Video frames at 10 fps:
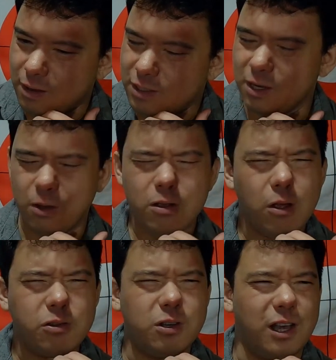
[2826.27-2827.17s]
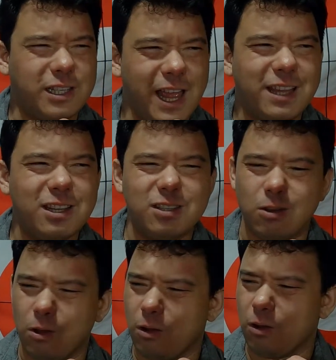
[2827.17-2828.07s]
are you closer to Texas
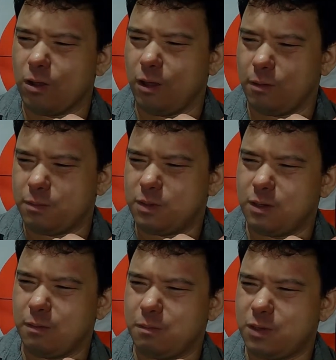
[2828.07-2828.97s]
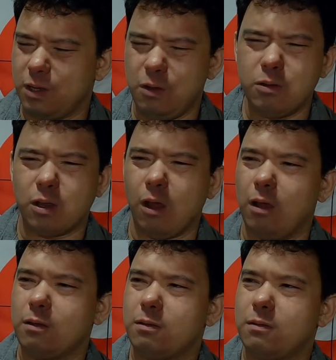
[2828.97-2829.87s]
or to Utah?
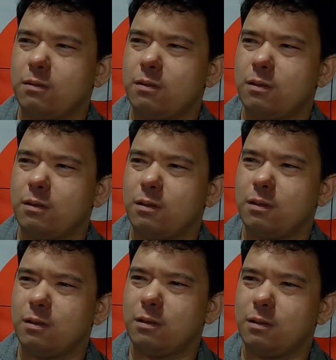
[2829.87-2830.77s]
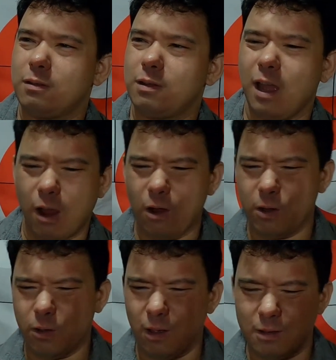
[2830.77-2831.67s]
Yeah, are
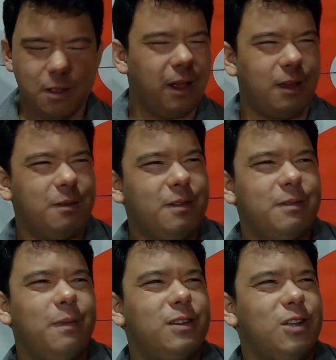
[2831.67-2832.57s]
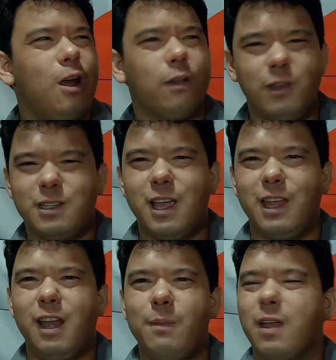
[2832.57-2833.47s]
you like, my geography is kicking
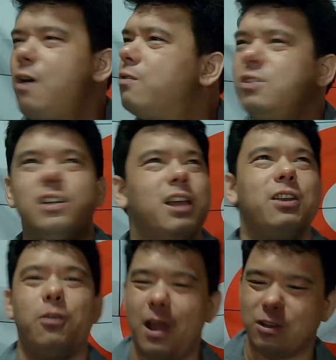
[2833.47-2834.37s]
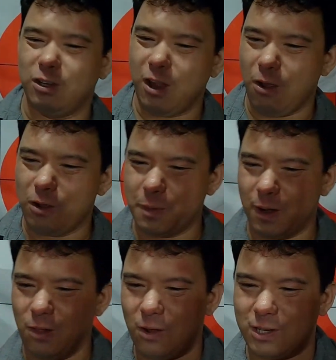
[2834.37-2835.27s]
in? I'm like, oh geez, I don't actually know. It's been a
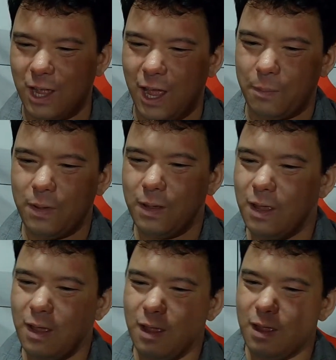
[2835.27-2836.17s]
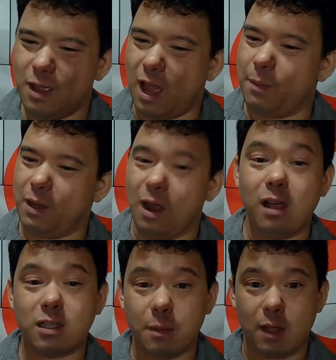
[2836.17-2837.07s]
long time. I mean,
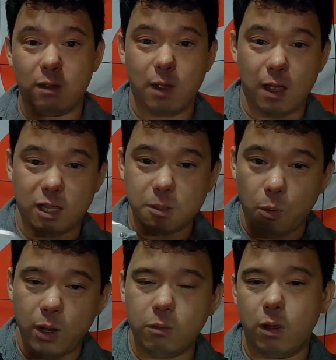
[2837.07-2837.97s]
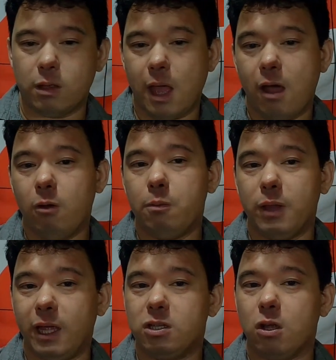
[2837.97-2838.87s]
honestly, man, at this point, with how
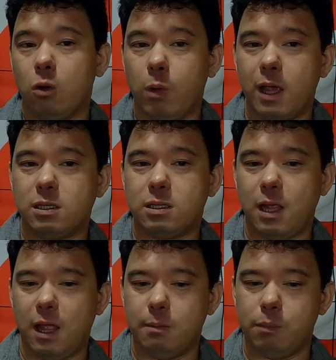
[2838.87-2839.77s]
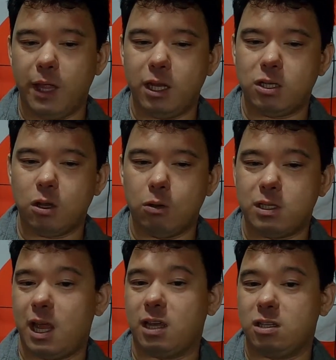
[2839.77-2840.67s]
Blade Show West and Blade Show
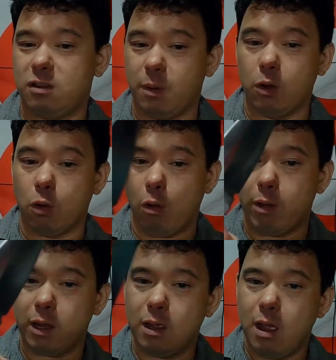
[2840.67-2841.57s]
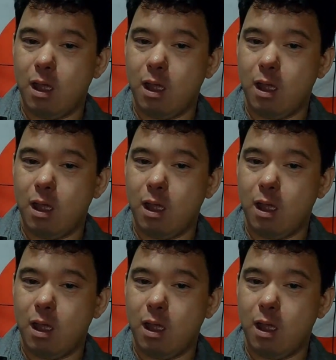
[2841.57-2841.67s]
Texas have been growing,